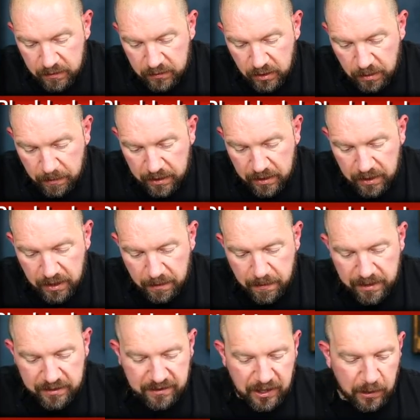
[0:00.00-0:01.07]
So I might I
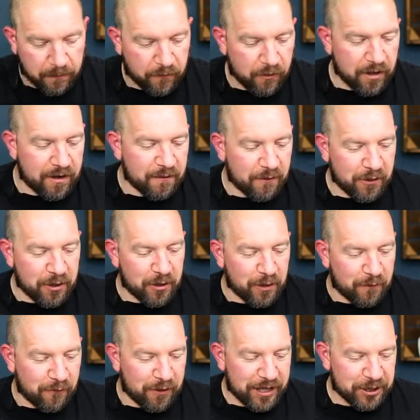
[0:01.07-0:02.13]
might sign up for, for
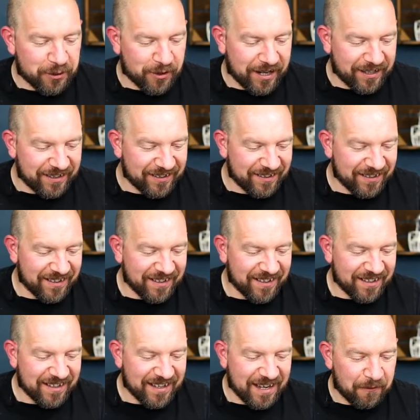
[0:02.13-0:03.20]
another free trial
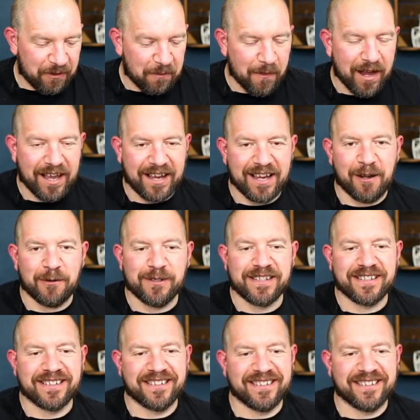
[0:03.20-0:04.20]
uh, with my account